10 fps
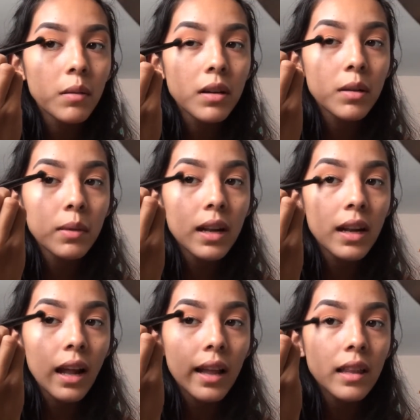I'm gonna be
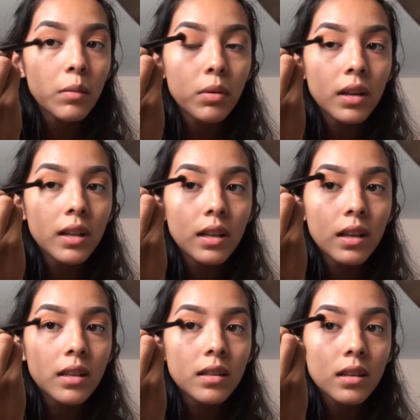lightly putting
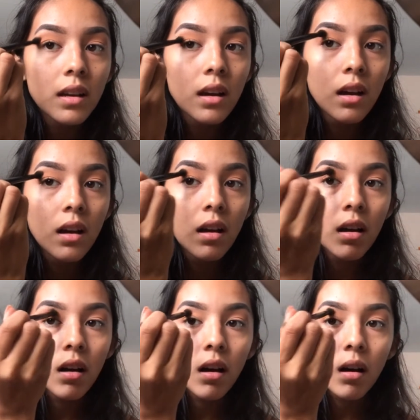this
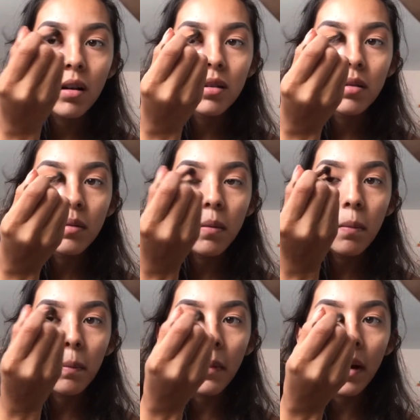on
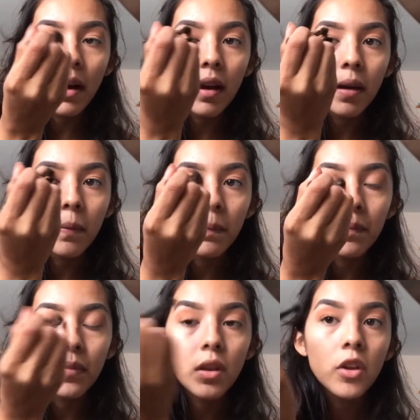my
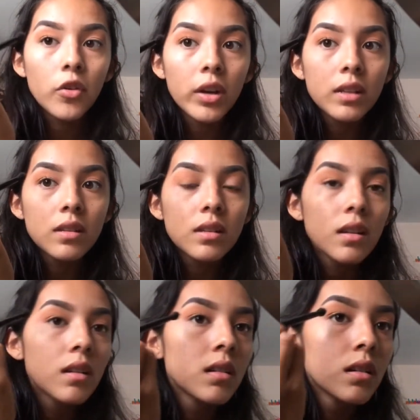crease.
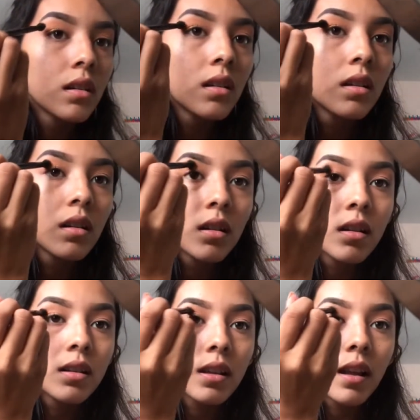
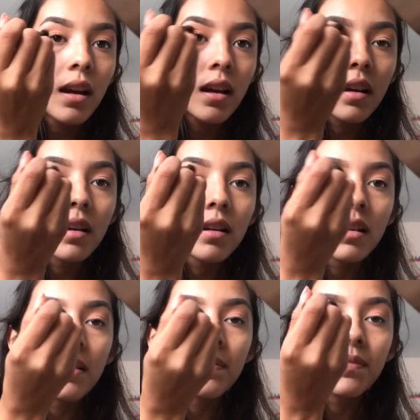See that?
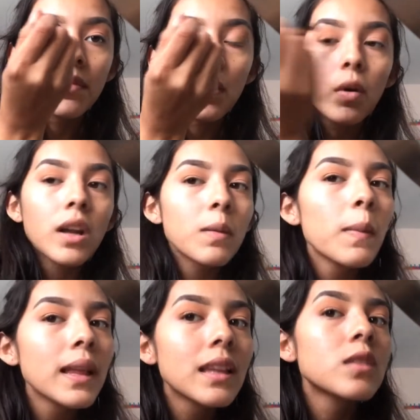We're gonna
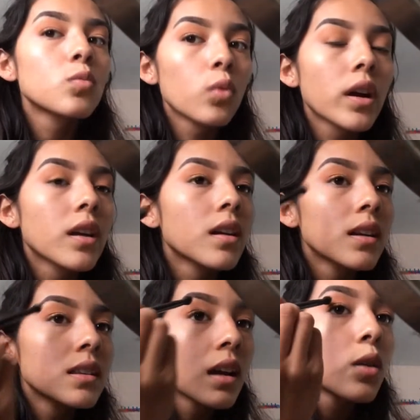make this work.
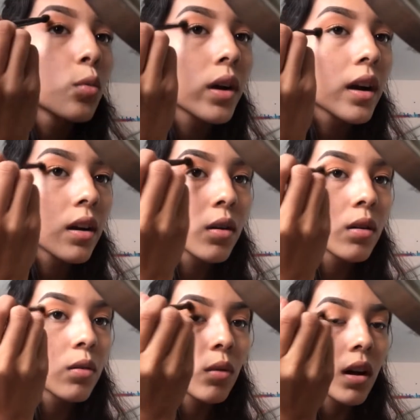It's gonna work.
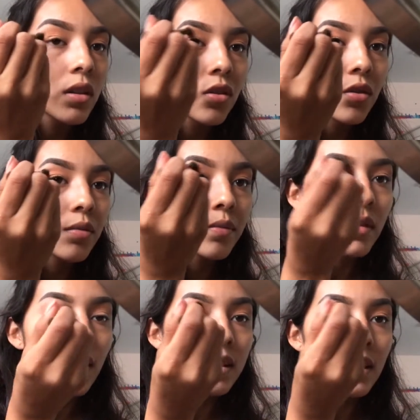Watch.
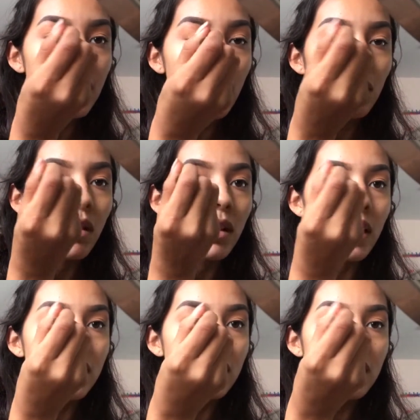It's gonna come out nice.